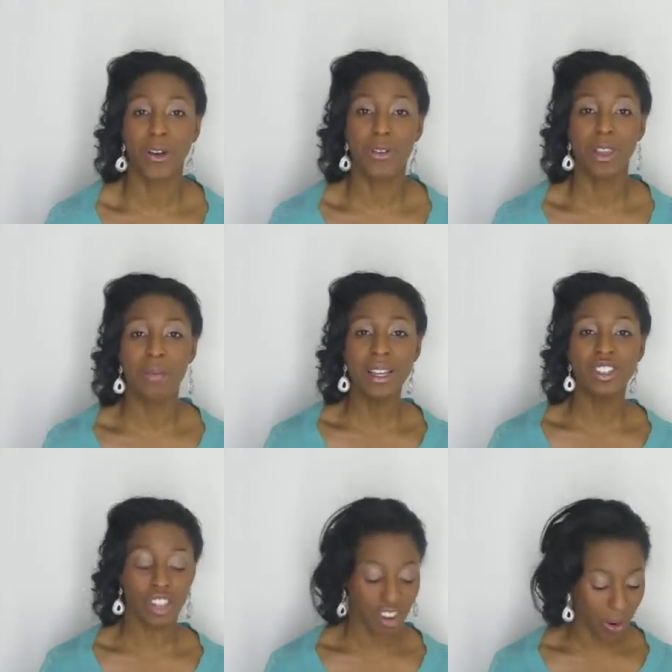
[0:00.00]
So let me
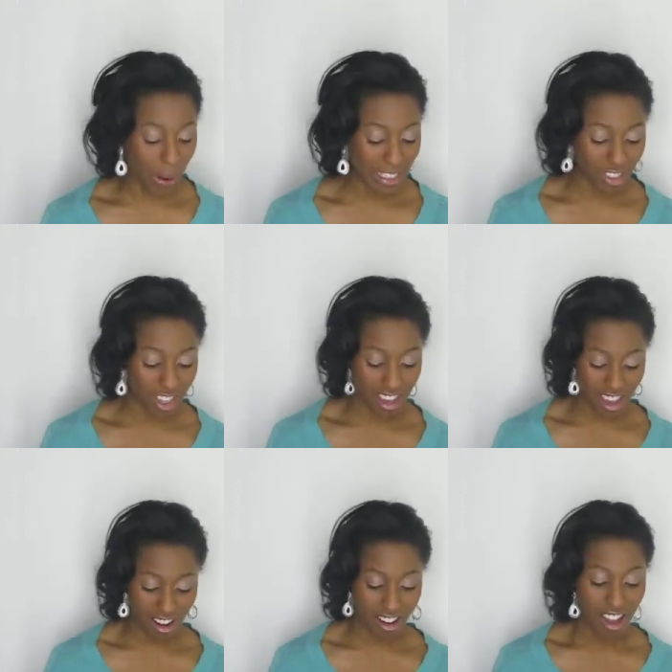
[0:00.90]
share a question
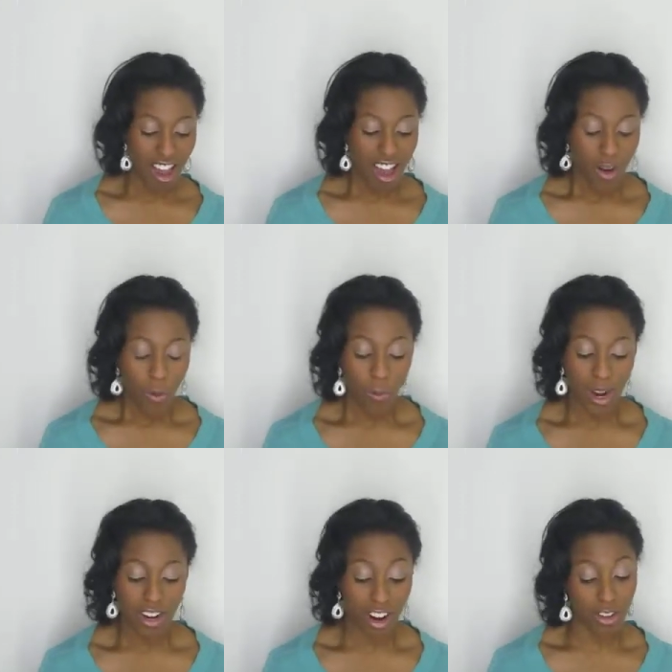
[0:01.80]
here.
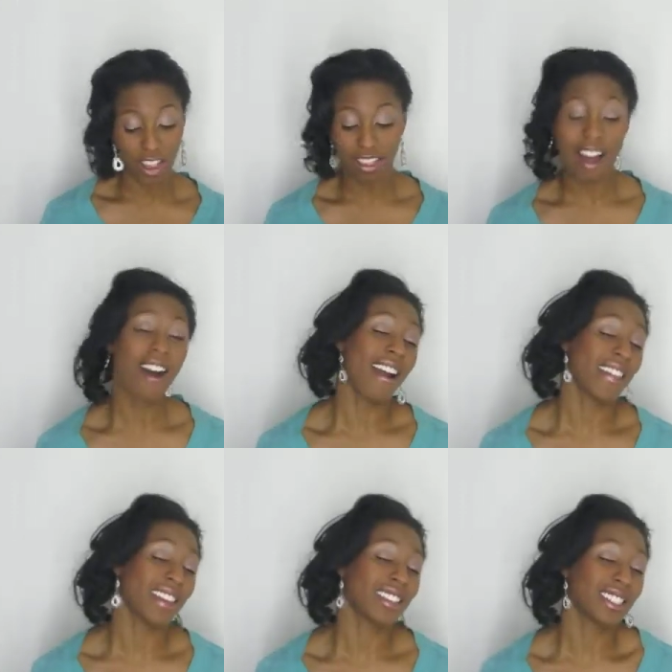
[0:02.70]
One or the
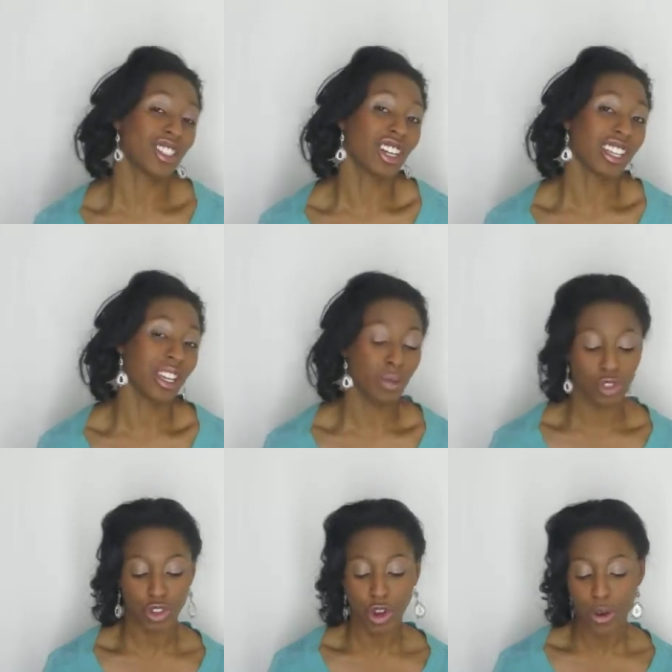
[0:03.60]
lie that this young lady
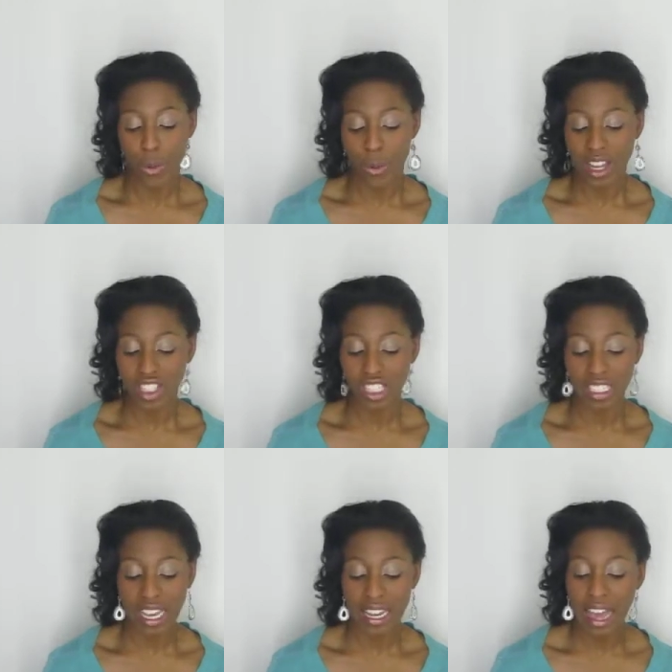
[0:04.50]
was told, and she
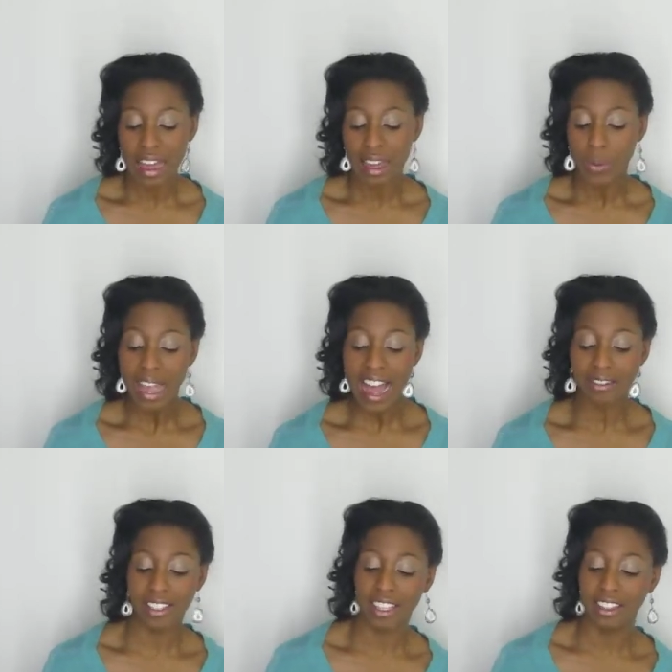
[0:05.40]
said that we
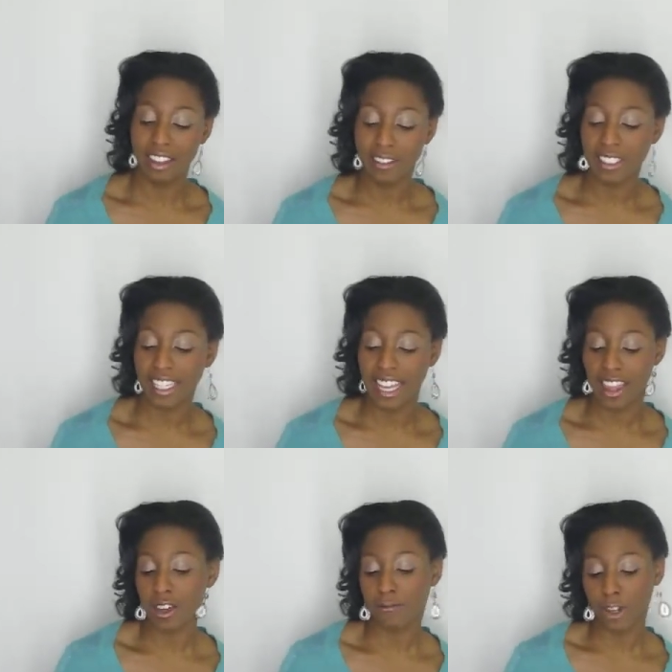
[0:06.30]
have to live
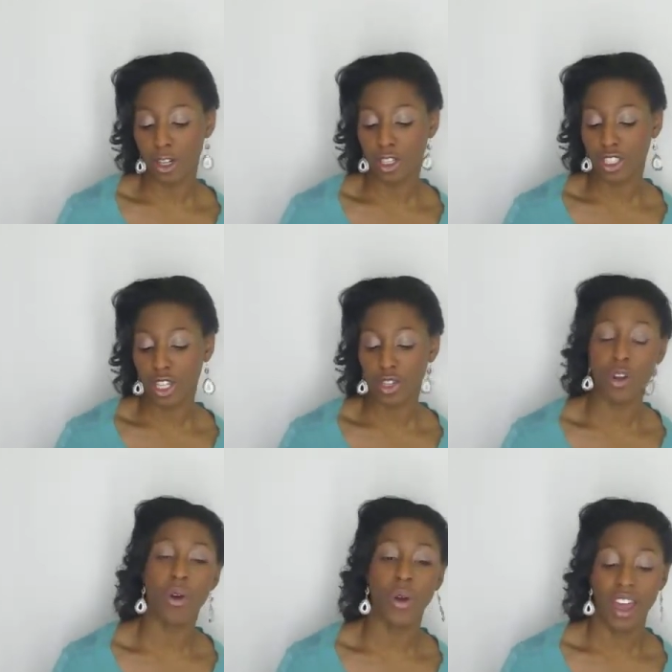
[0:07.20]
together first to
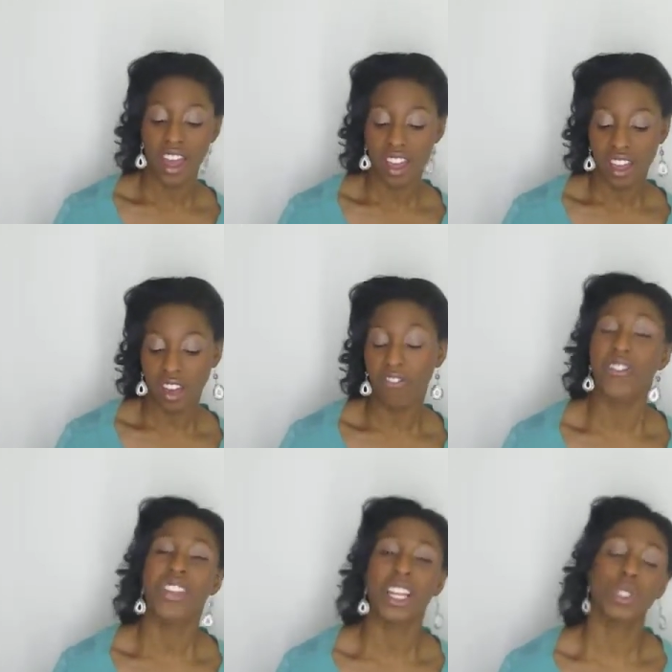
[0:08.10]
know
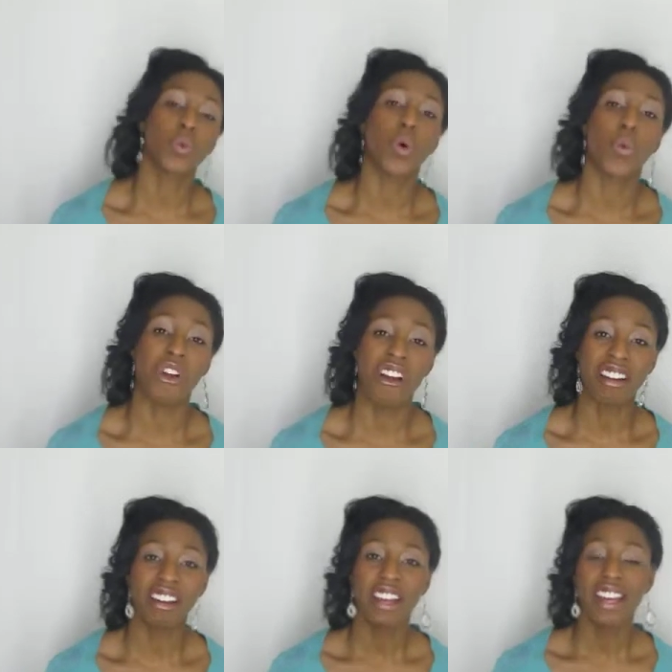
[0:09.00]
if things will work.